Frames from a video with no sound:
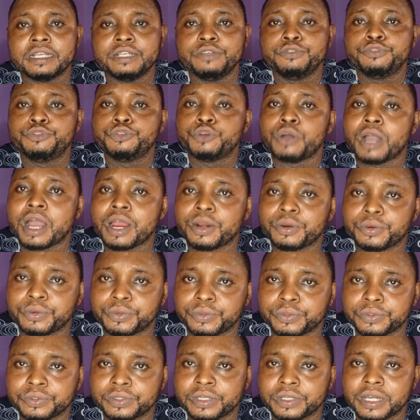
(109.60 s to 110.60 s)

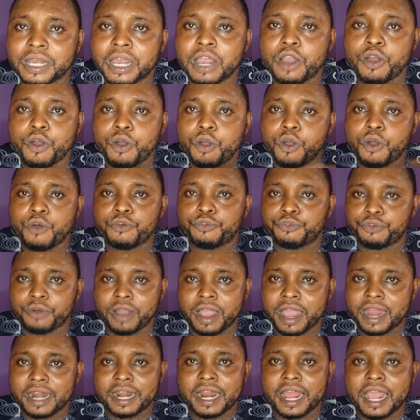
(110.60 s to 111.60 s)
Ivuaro or
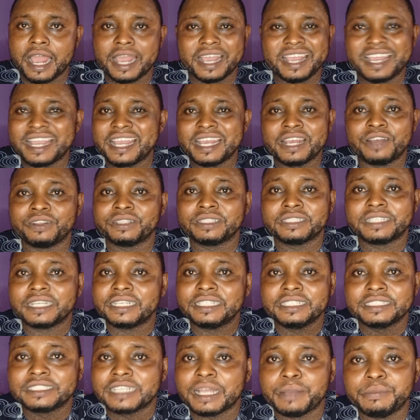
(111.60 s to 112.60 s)
Fara, at
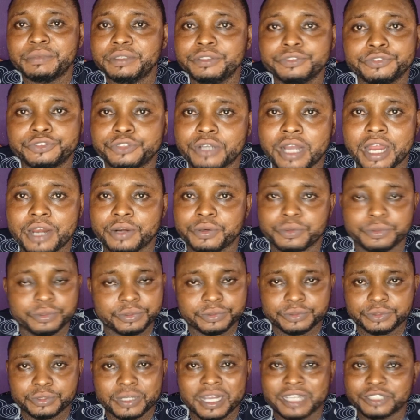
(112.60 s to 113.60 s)
any time Ivuaro
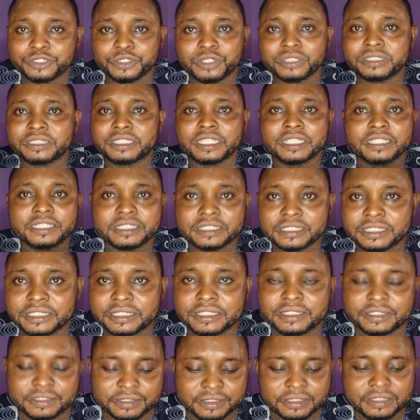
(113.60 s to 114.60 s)
can just take
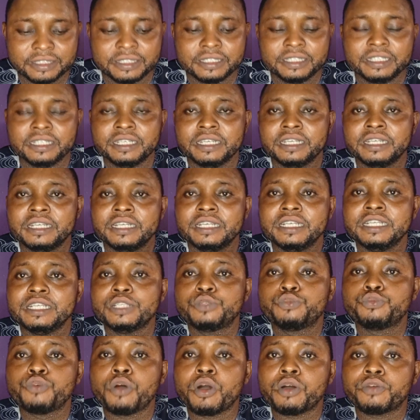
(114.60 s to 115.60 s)
it.
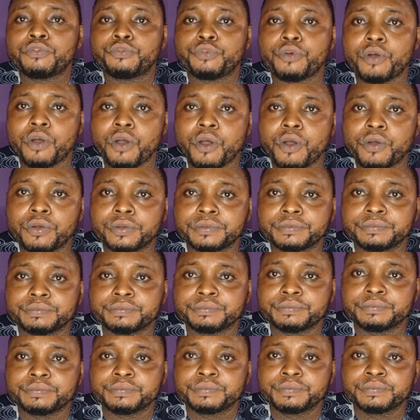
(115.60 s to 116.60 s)
It work for
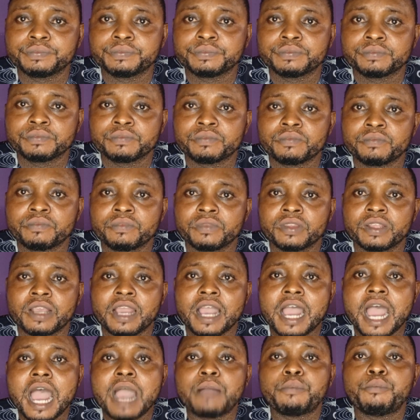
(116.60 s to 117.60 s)

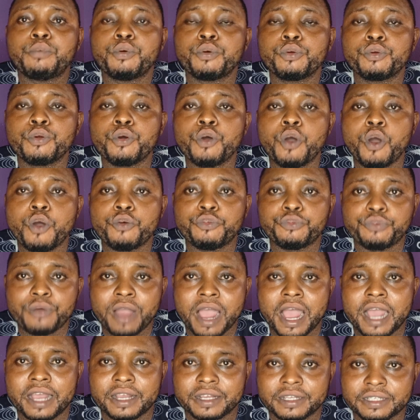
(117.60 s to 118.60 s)
Aporo or
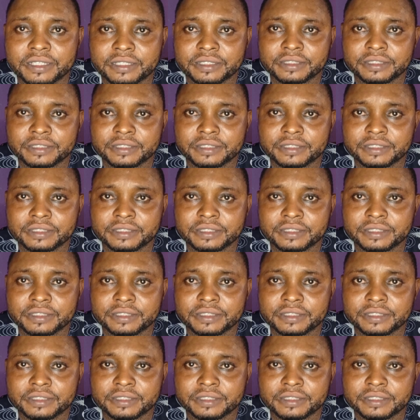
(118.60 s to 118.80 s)
Fara.